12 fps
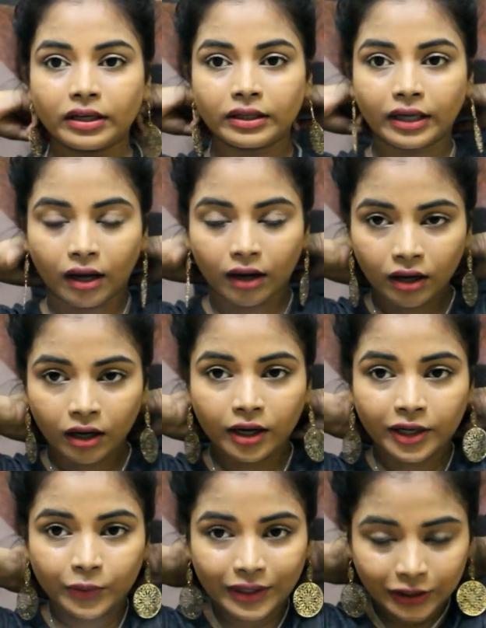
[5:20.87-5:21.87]
Yeah,
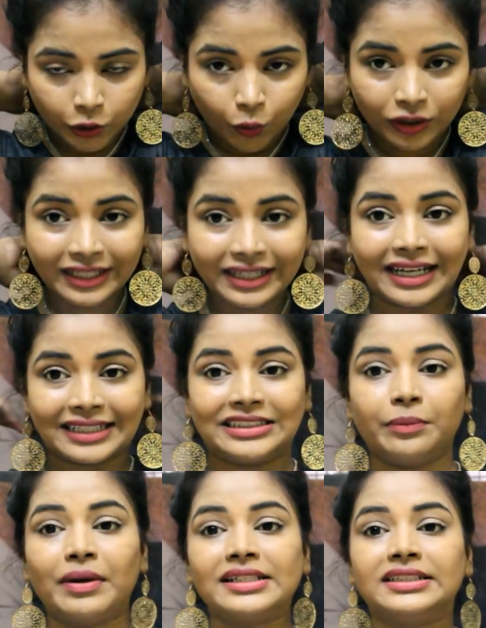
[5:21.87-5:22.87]
you can totally
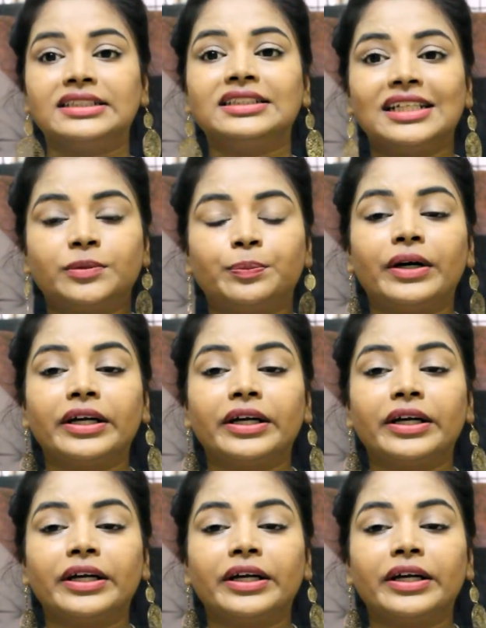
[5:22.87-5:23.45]
customize this as per